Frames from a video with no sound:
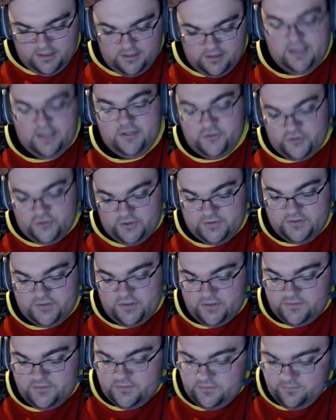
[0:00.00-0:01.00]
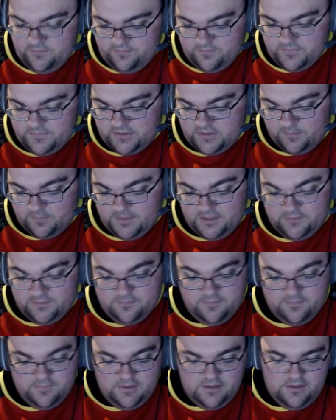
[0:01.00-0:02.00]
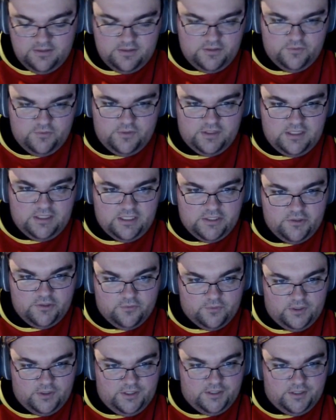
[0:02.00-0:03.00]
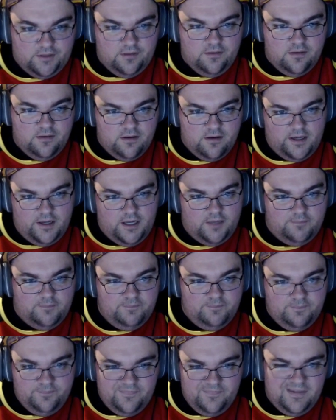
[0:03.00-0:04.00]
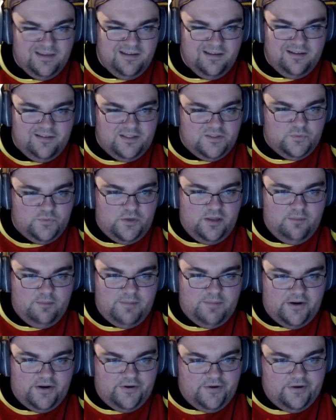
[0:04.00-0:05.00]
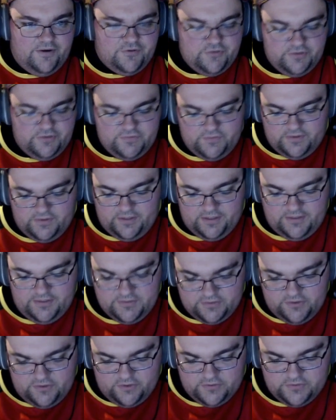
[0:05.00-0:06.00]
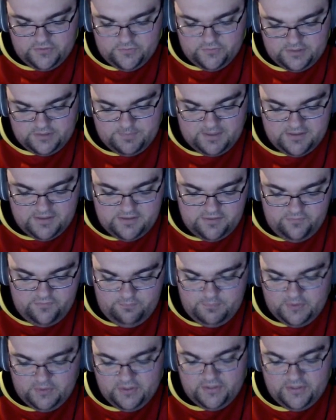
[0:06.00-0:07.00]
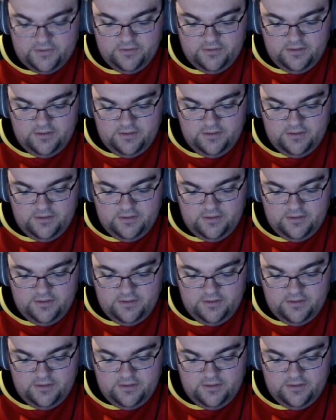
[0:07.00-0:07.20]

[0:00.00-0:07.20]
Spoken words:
And draws cards. So I mean, you really can't go wrong. This is one of the barrier entries to the deck because the card's so expensive, but